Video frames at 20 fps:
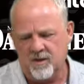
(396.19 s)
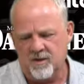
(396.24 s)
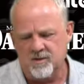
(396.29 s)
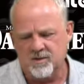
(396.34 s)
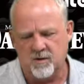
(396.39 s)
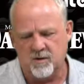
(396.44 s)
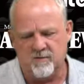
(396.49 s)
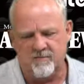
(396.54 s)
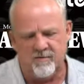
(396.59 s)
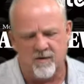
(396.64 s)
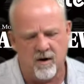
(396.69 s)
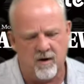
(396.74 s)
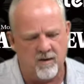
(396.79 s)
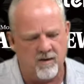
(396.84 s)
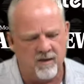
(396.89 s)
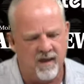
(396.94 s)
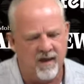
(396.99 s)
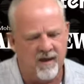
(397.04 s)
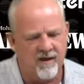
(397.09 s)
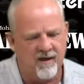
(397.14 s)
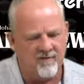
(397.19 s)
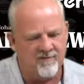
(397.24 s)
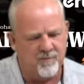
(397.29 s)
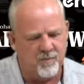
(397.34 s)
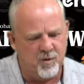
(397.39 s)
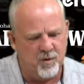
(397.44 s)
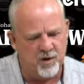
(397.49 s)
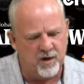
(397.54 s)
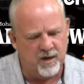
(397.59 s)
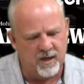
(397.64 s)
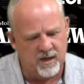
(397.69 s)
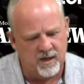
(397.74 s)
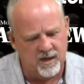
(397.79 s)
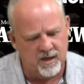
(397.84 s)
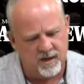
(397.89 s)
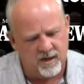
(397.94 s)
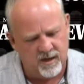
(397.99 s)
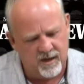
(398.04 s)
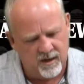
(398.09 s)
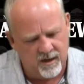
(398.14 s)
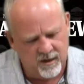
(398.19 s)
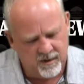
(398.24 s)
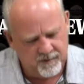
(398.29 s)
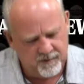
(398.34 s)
So far, they have put in,